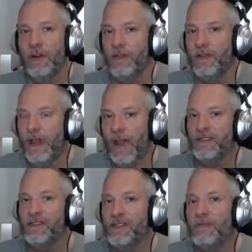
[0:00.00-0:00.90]
the
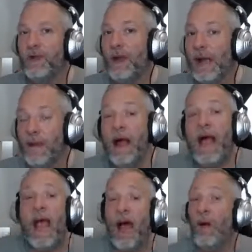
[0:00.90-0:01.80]
essence of who I am.
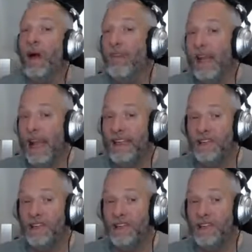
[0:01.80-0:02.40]
However, at the